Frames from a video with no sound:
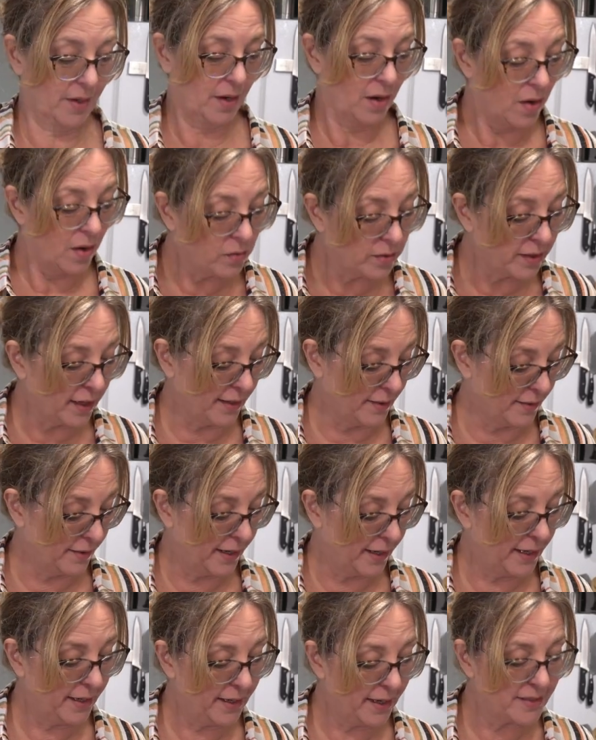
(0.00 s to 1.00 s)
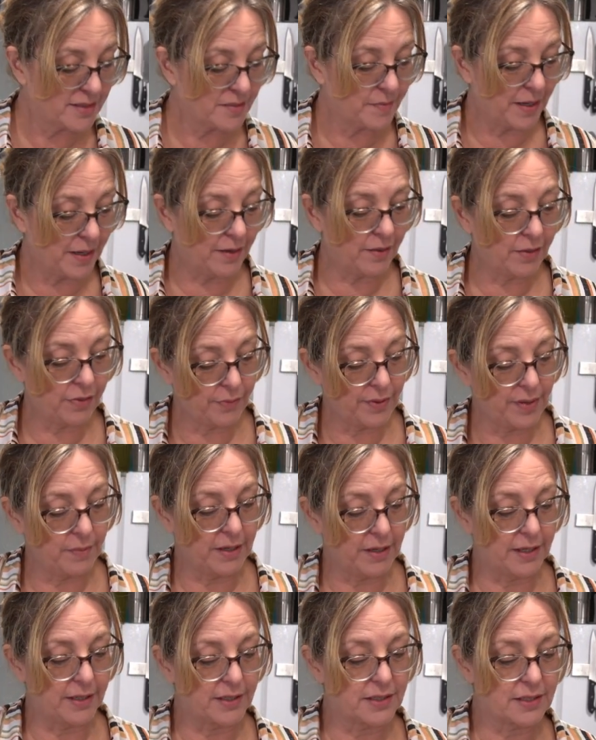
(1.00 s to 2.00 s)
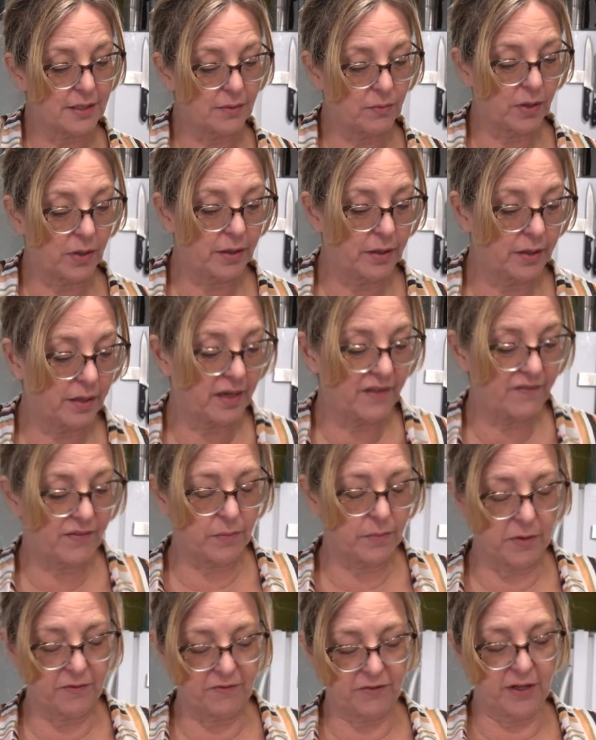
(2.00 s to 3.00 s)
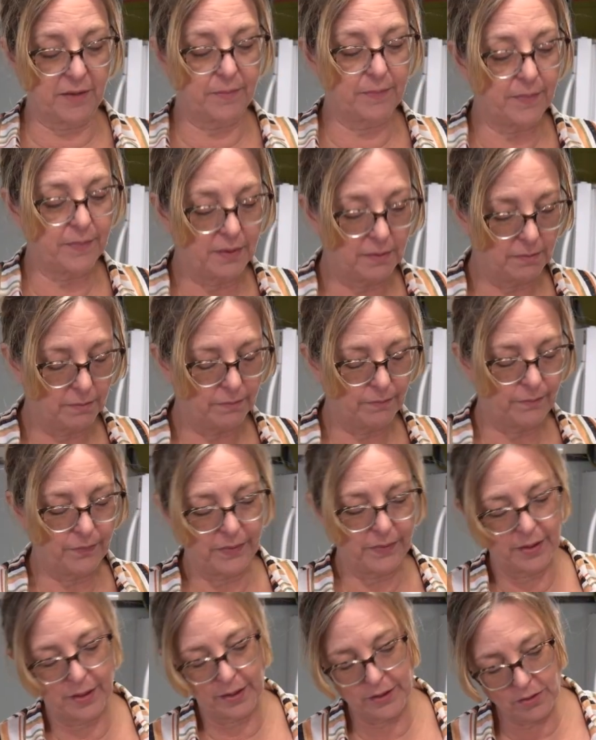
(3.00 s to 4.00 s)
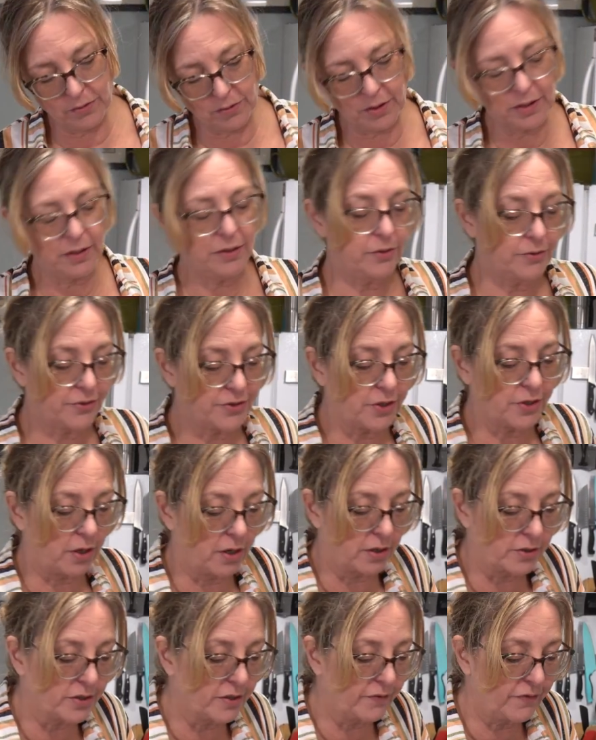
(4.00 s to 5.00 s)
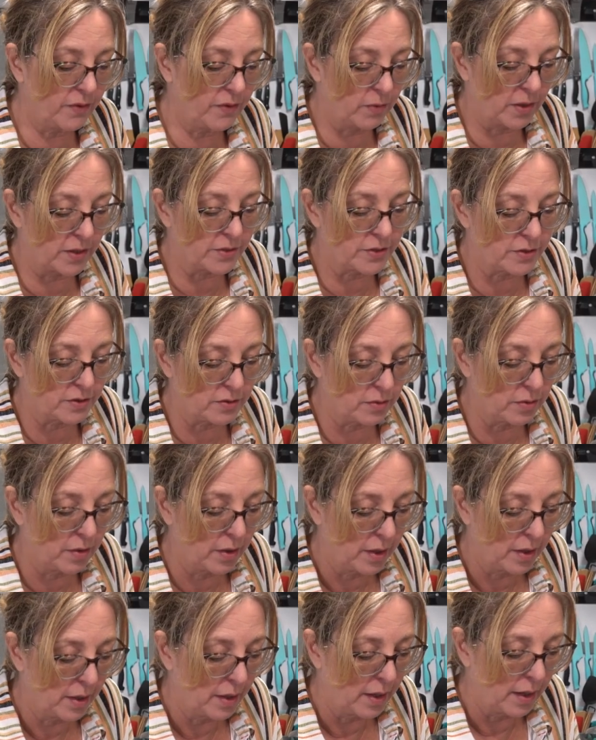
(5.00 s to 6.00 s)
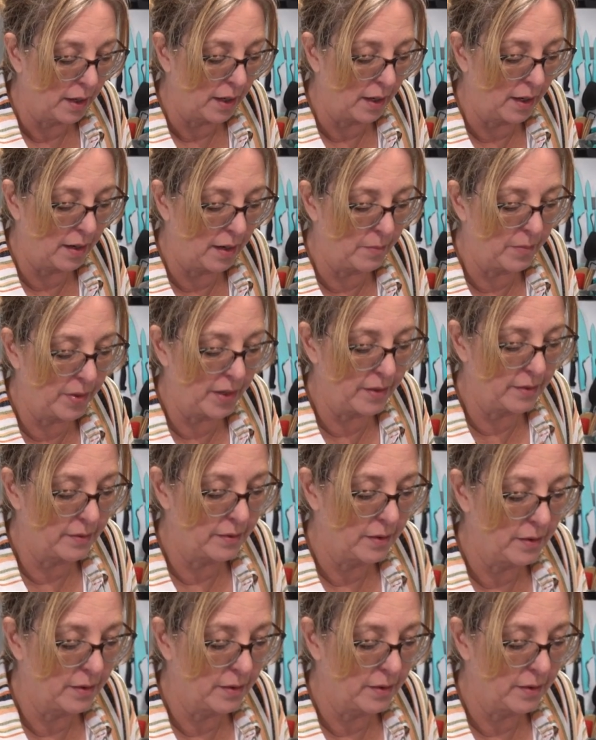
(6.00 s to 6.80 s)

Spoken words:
Okay, it has been 3 minutes, and we're going to give them a flip. You can use tongs if you want to, but